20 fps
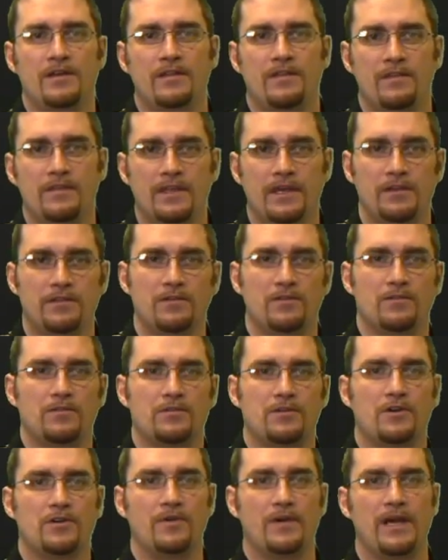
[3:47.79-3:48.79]
And then
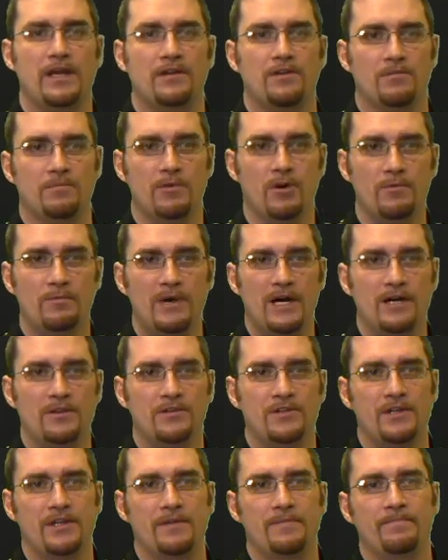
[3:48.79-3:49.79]
you'll create your mold
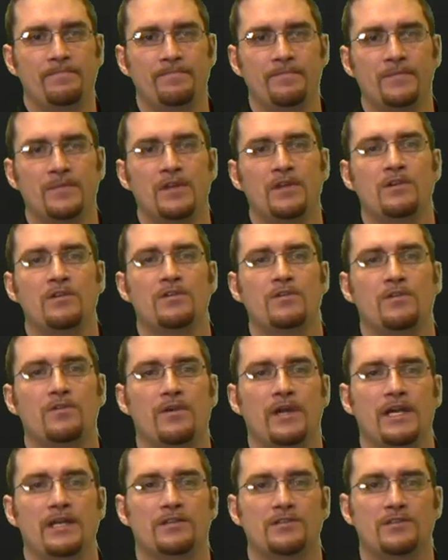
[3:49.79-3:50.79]
boundary,
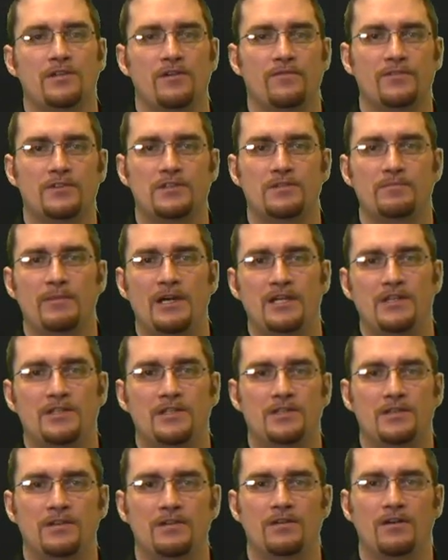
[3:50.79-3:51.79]
create a surface
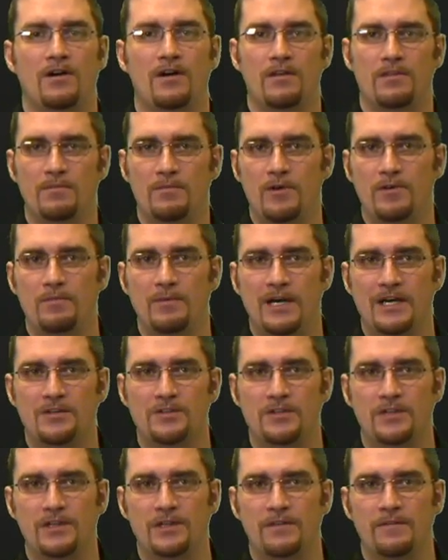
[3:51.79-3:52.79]
mesh on the mold
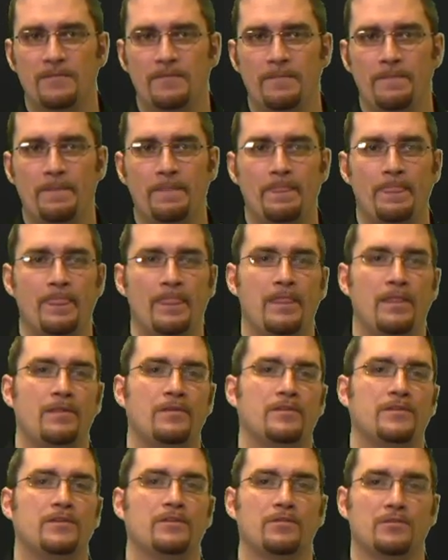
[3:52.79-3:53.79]
boundary.
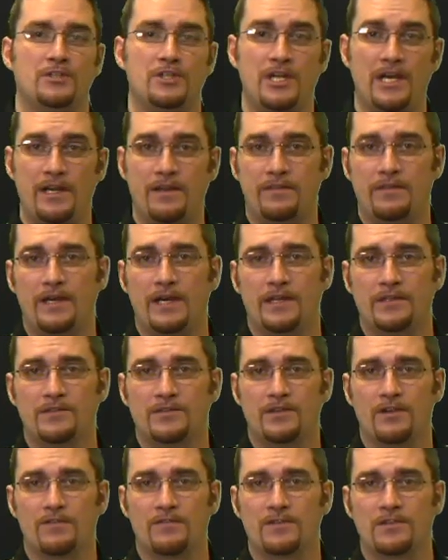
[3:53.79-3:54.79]
You'll check that
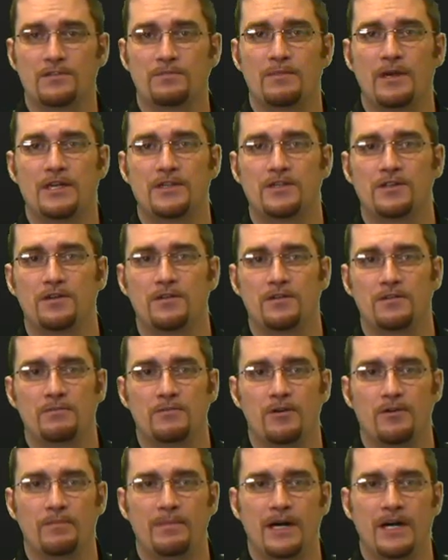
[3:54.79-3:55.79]
surface mesh on your
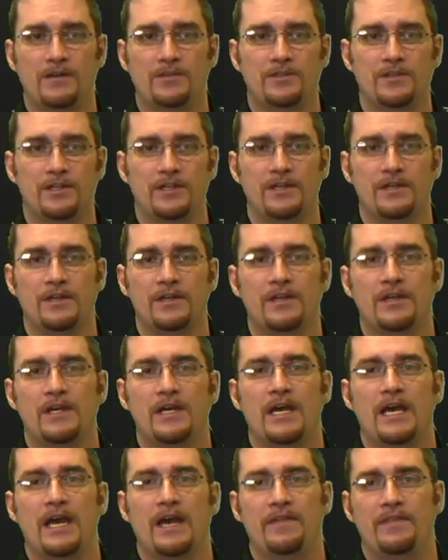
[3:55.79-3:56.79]
mold boundary
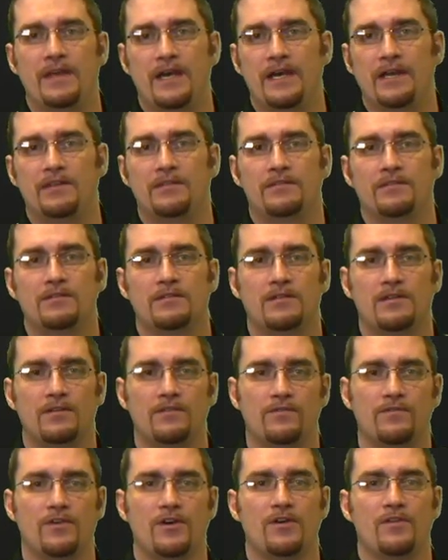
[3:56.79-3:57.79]
and then
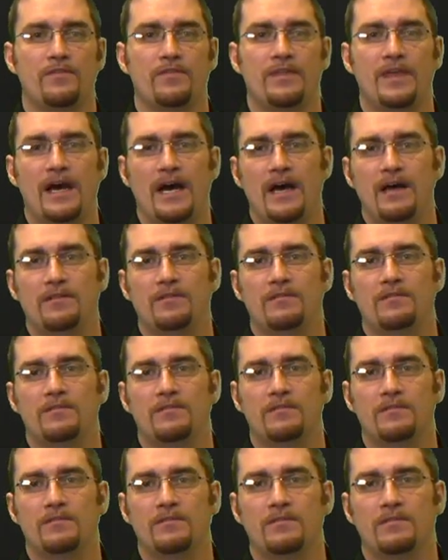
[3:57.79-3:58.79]
convert that
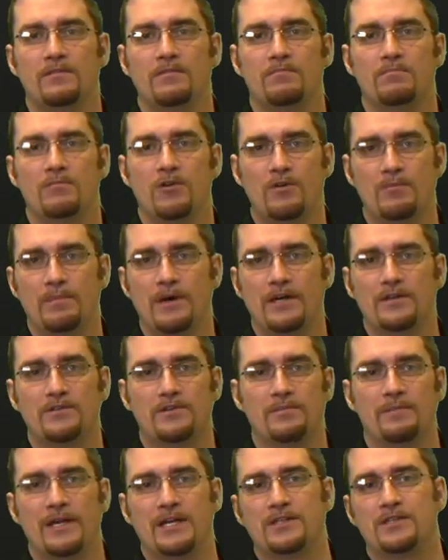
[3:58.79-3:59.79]
mold
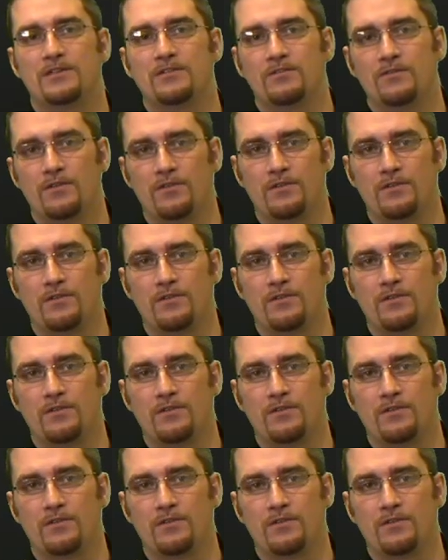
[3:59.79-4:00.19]
boundary mesh into a